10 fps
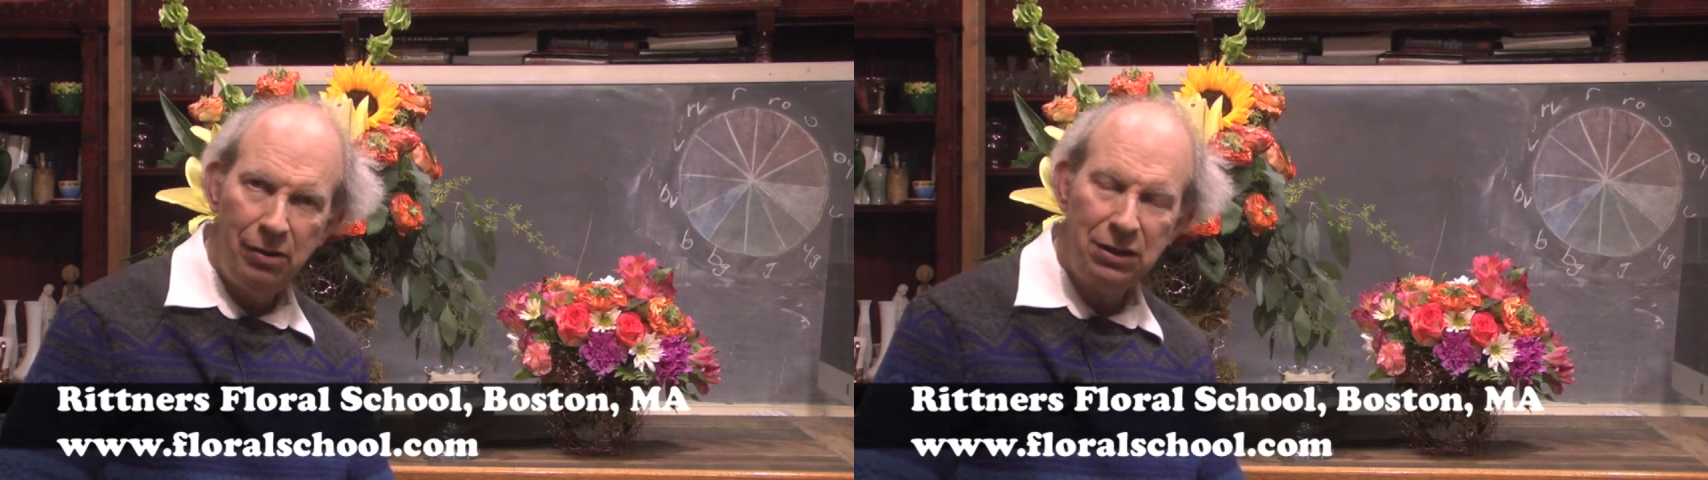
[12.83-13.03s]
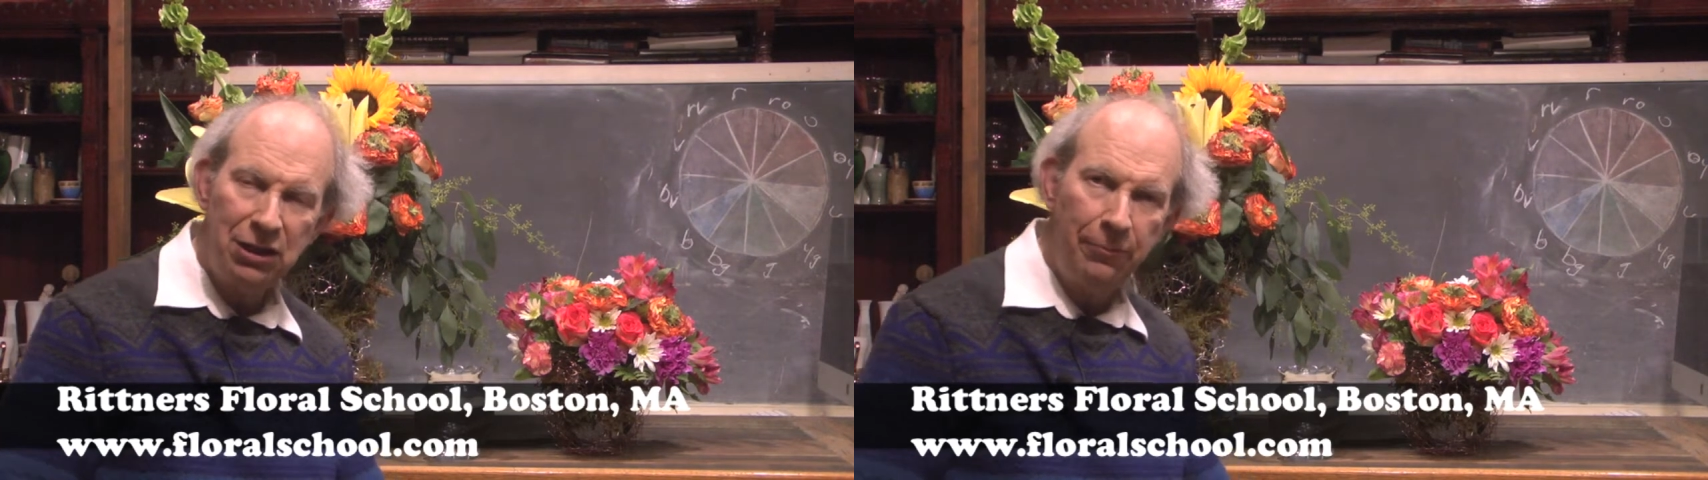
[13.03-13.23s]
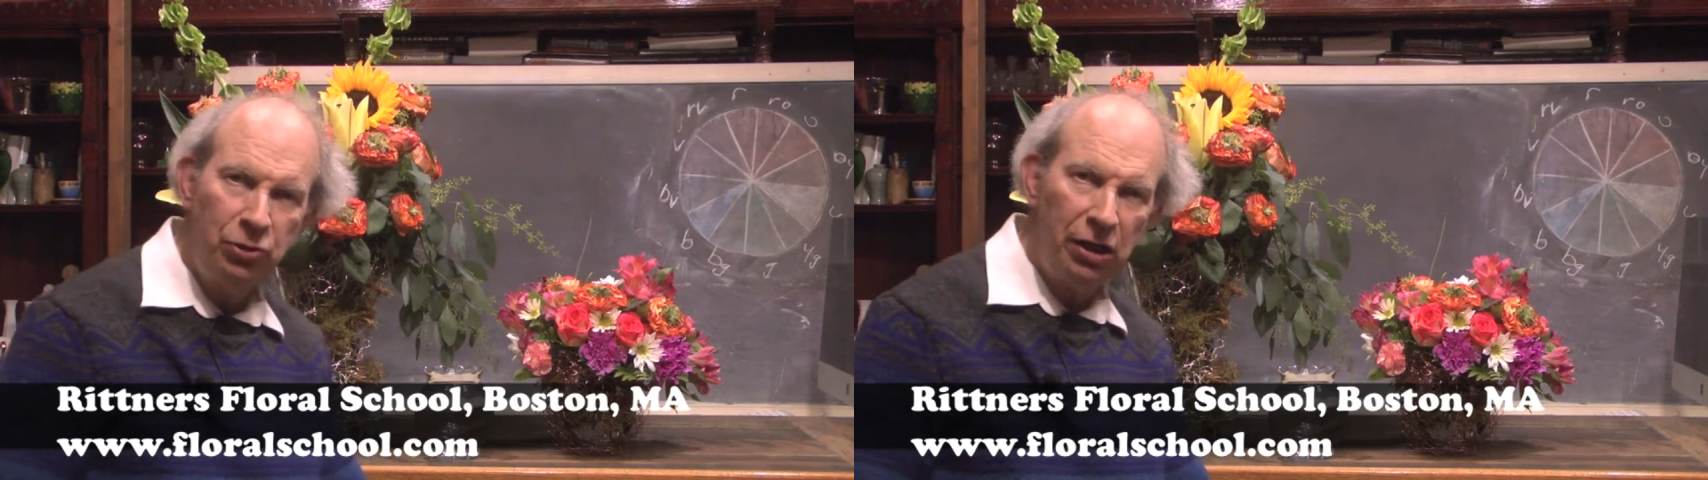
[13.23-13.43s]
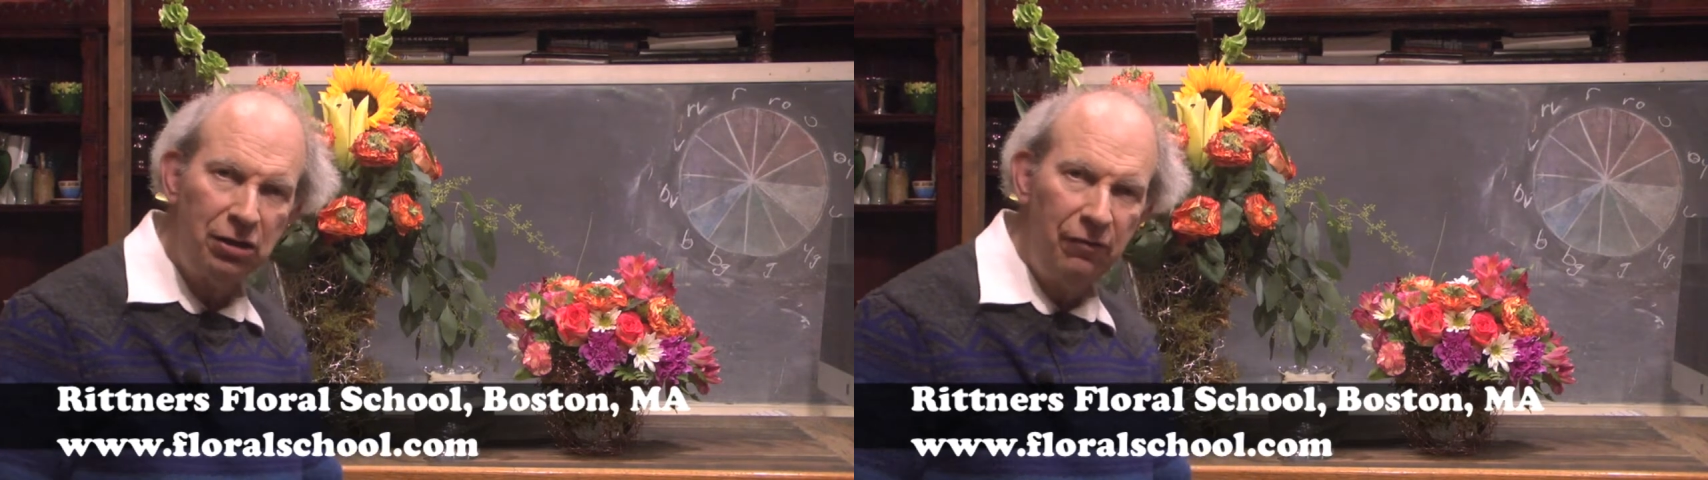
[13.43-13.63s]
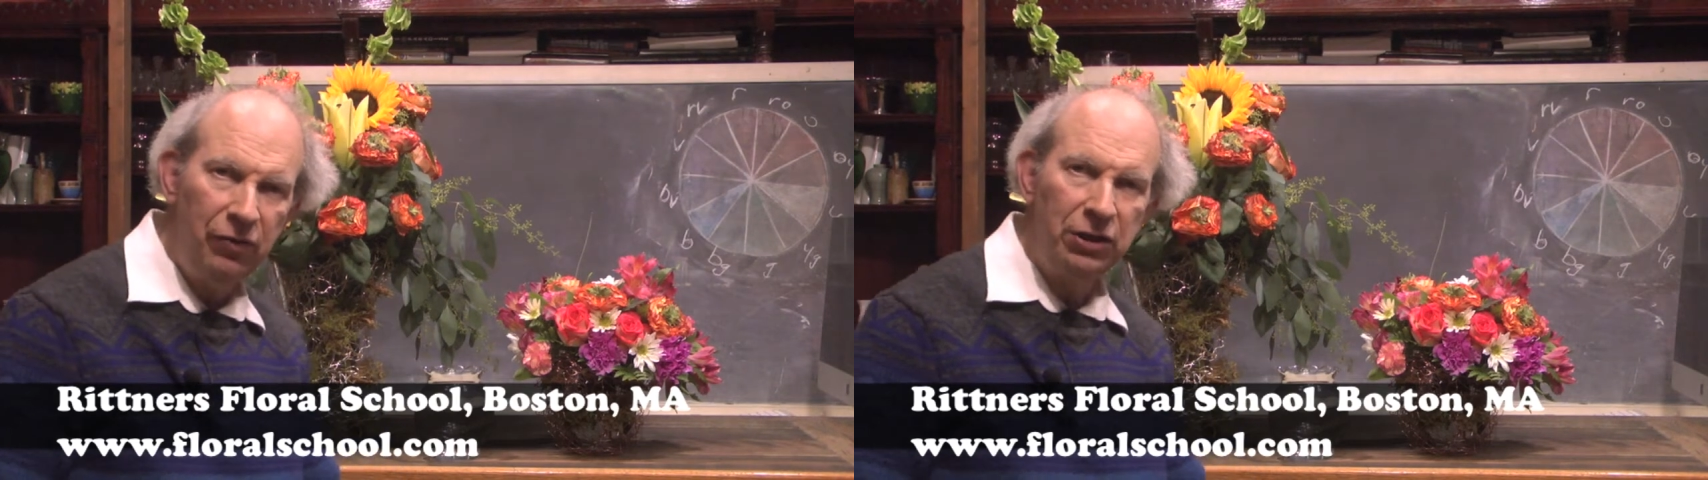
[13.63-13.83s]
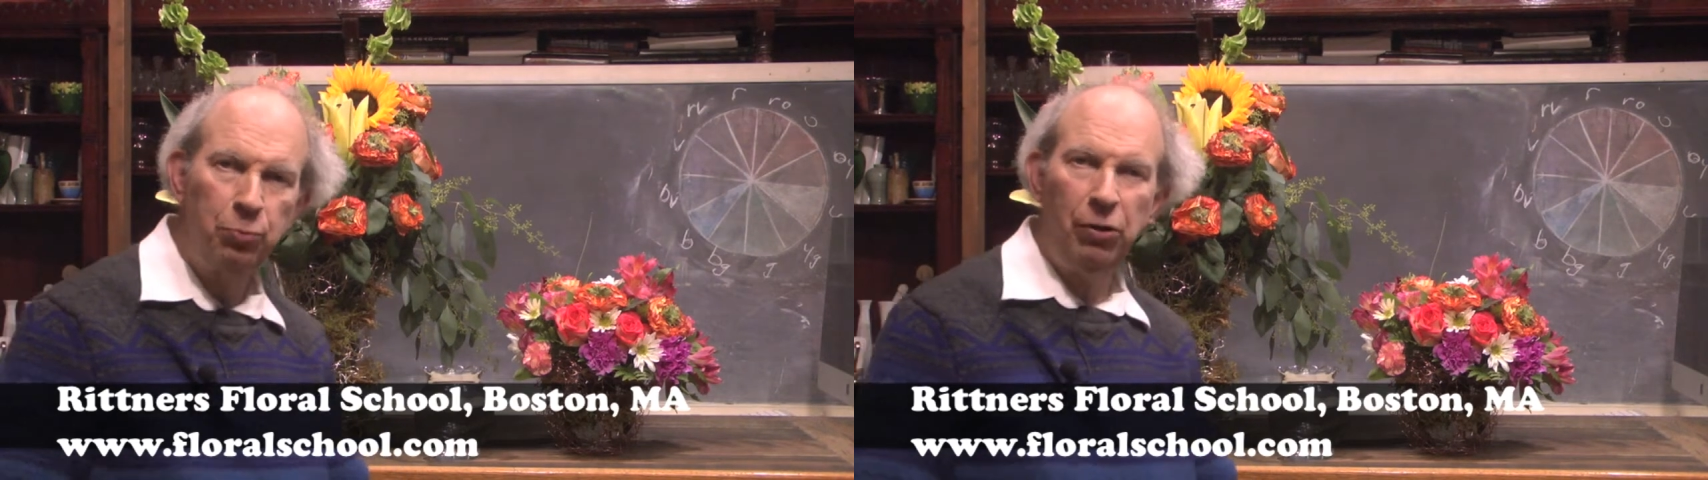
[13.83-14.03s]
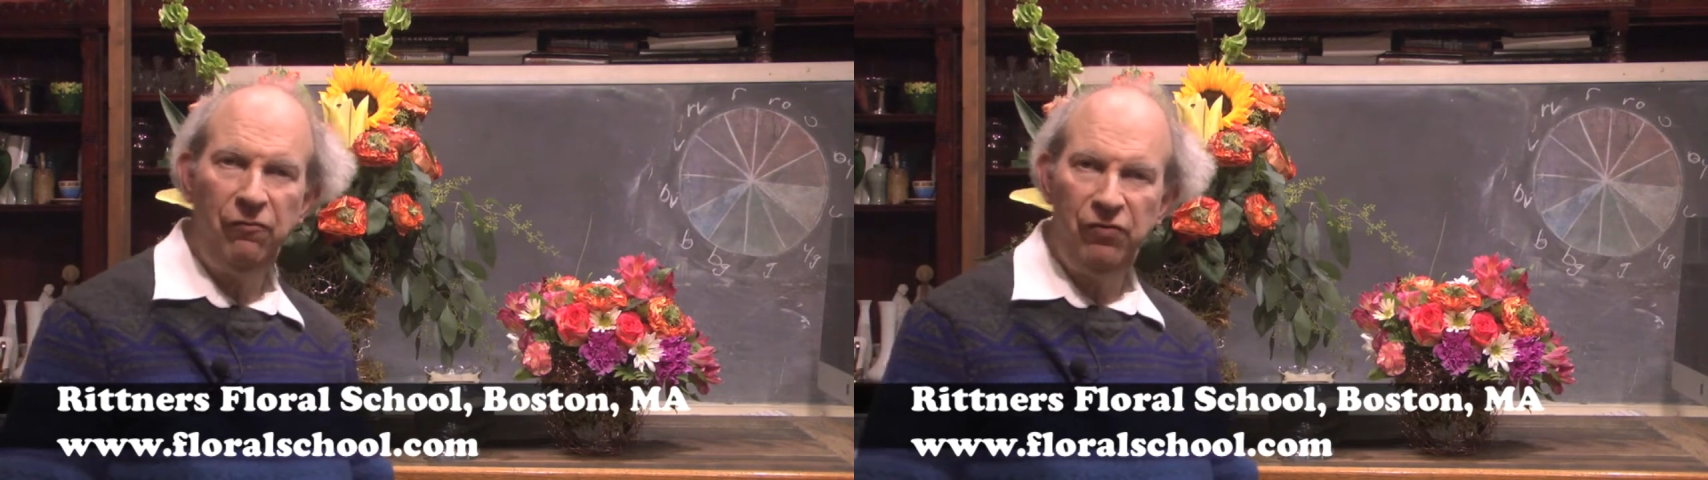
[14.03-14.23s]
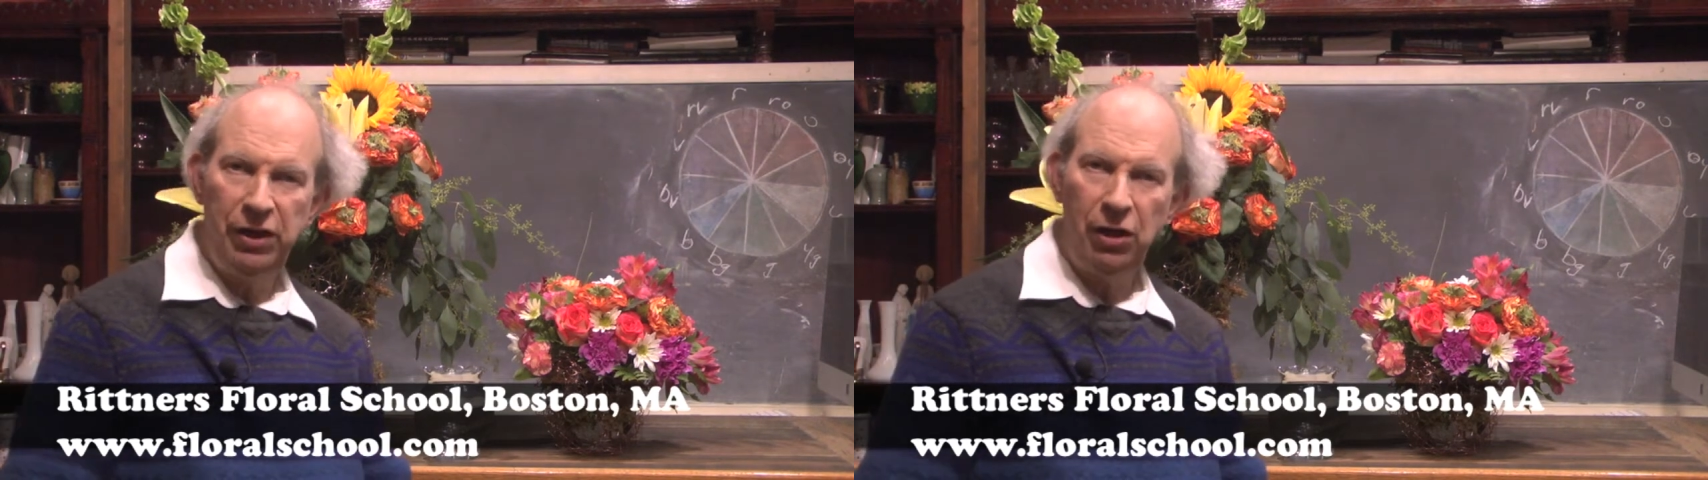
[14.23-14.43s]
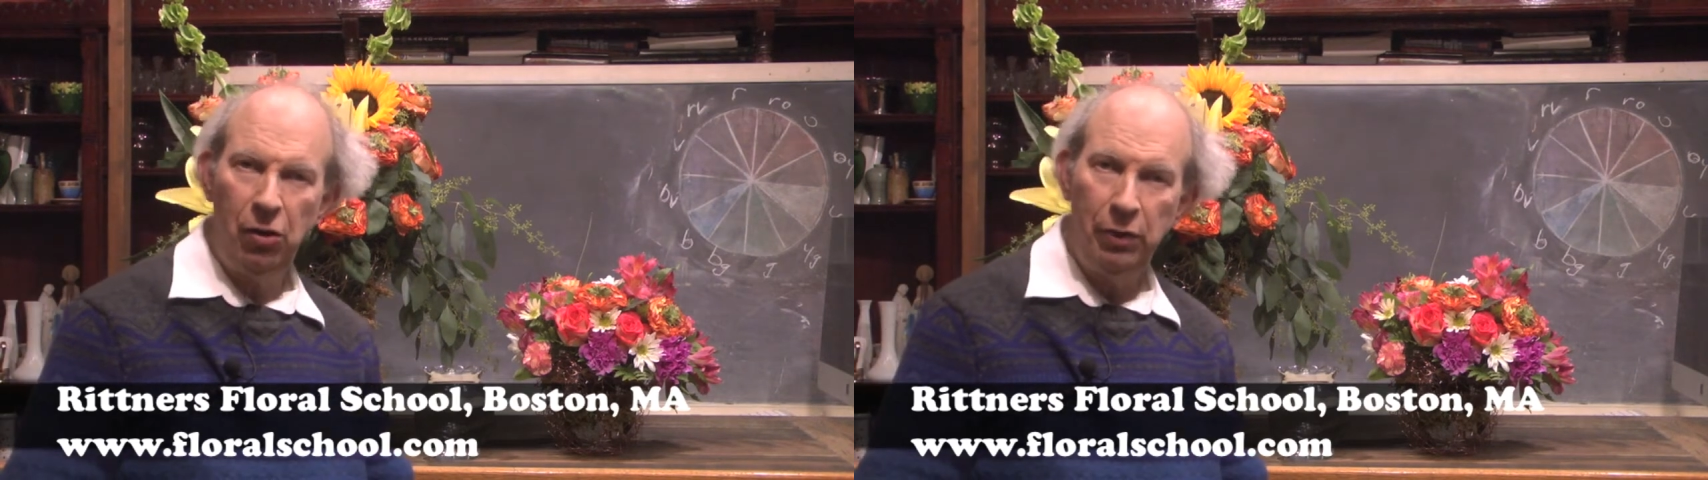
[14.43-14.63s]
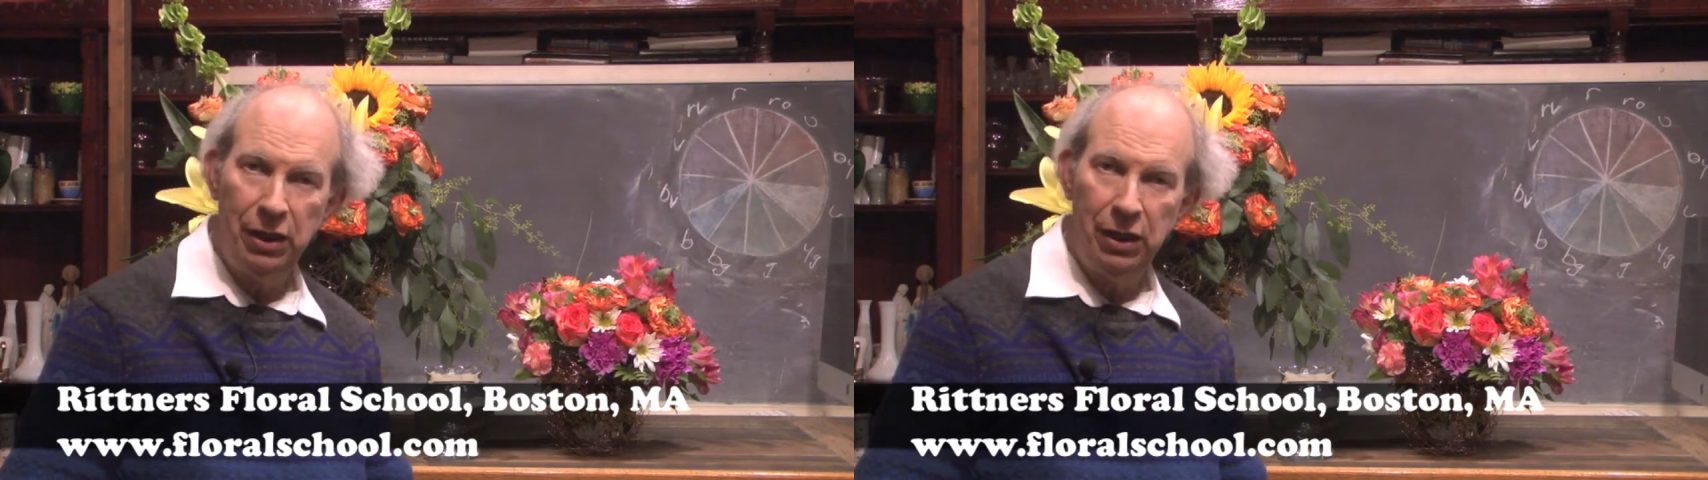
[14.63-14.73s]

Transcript: The subject of this brief video